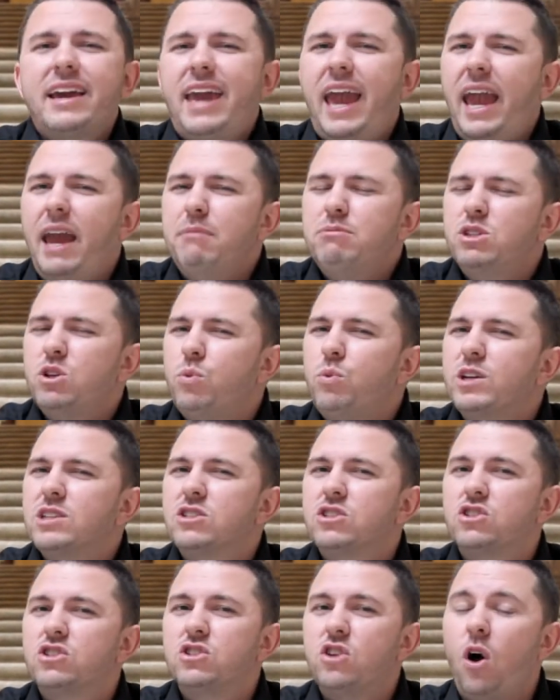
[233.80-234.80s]
came to win
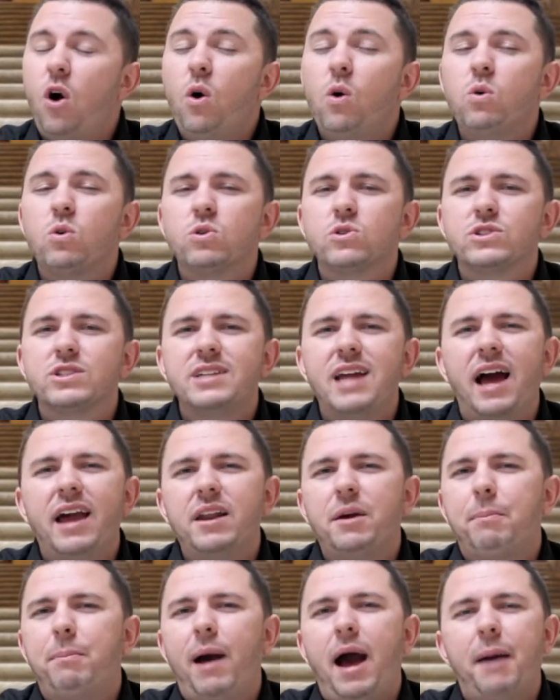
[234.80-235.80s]
souls, not a
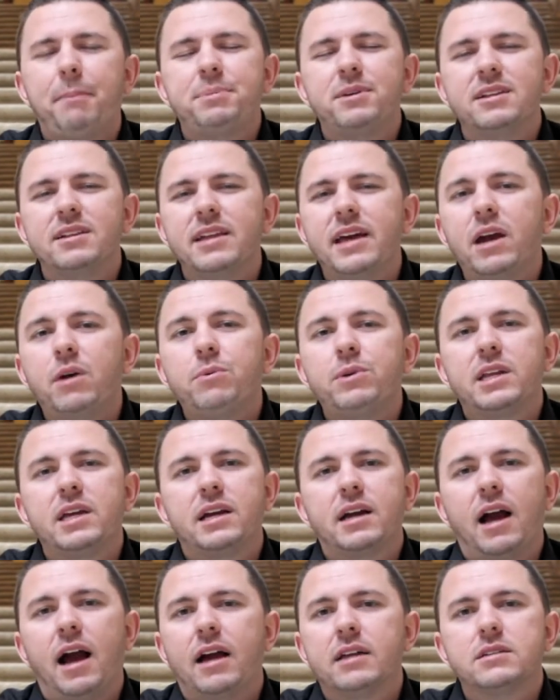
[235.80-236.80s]
popularity
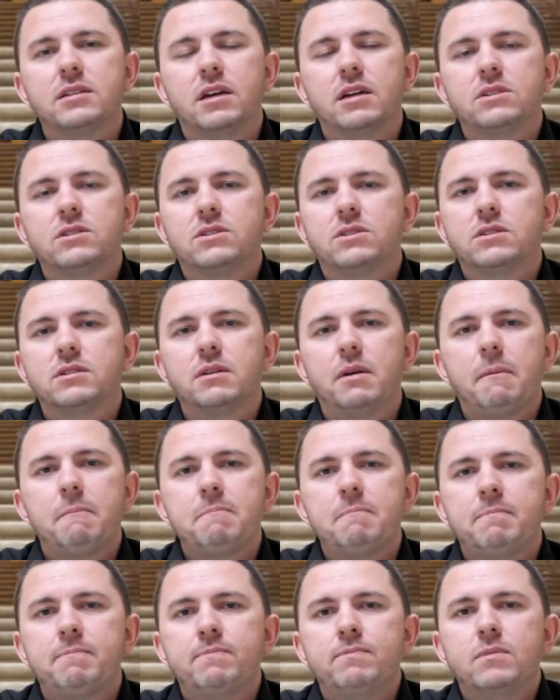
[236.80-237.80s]
contest.
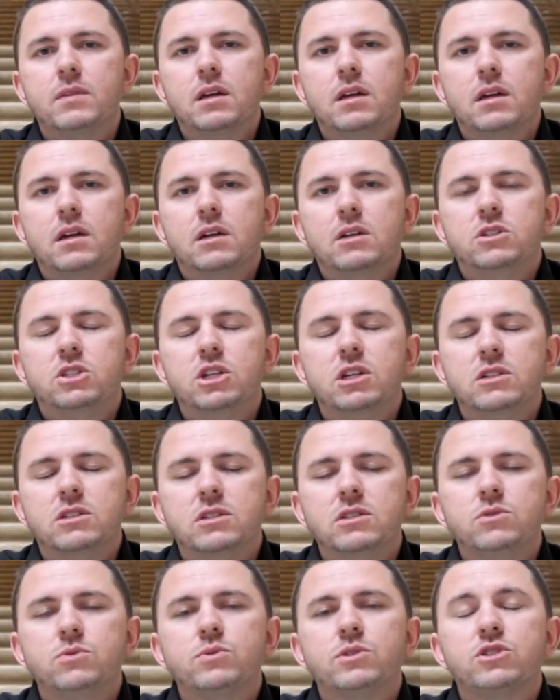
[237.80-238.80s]

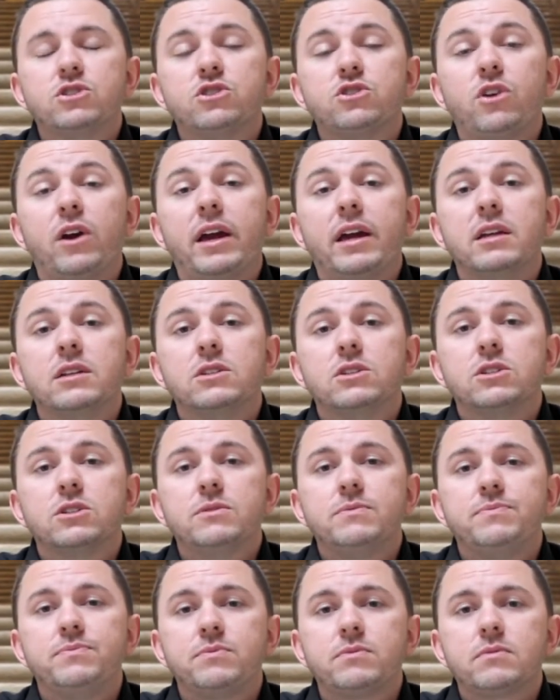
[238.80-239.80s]
Jesus was strange.
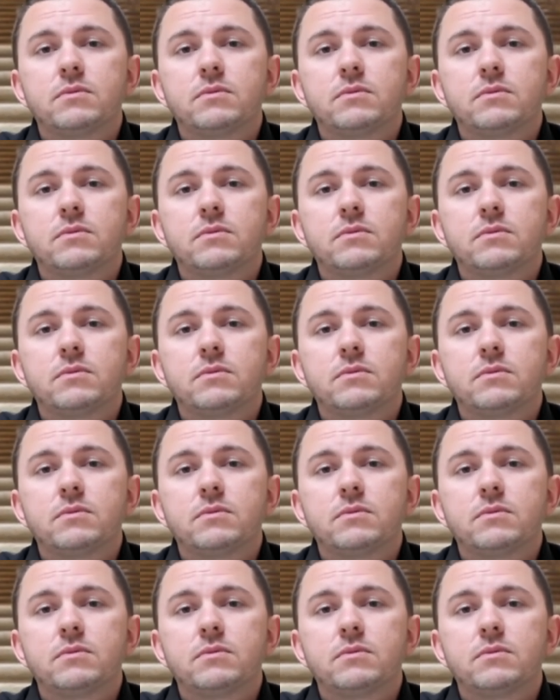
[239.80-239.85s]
